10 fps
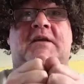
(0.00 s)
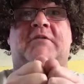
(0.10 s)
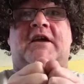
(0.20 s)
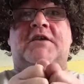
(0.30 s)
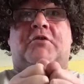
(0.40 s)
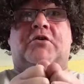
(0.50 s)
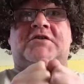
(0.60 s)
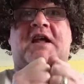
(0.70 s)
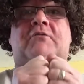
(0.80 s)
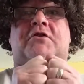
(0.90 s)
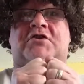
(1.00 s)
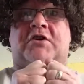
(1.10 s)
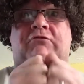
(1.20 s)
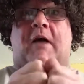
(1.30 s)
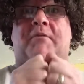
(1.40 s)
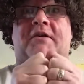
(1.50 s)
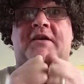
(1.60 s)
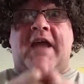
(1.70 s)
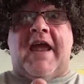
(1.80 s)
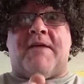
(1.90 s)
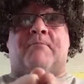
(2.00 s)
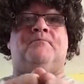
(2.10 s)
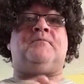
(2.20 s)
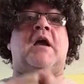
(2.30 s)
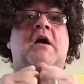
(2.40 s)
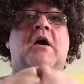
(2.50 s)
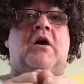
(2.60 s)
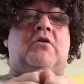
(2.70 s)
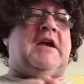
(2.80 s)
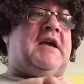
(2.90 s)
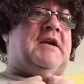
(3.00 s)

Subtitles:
laying your models down because you're crap at the game. Okay,